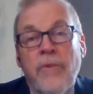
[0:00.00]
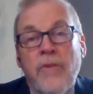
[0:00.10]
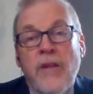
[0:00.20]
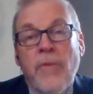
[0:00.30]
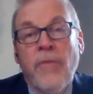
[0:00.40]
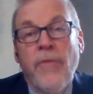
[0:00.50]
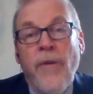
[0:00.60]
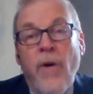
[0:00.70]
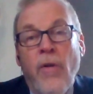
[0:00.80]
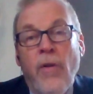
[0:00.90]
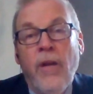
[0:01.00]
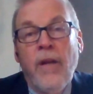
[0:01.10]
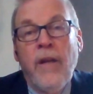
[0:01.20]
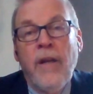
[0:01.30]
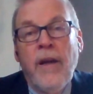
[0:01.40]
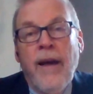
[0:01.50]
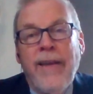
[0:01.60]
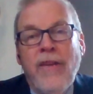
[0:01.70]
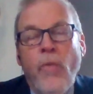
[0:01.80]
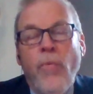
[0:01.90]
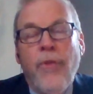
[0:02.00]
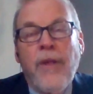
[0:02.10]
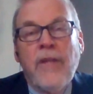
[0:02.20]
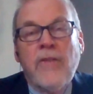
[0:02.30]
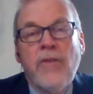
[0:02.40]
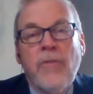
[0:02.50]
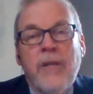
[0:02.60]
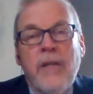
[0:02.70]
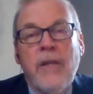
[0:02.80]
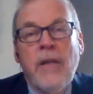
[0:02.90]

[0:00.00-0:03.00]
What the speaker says: summer, fall. I don't think it's going to be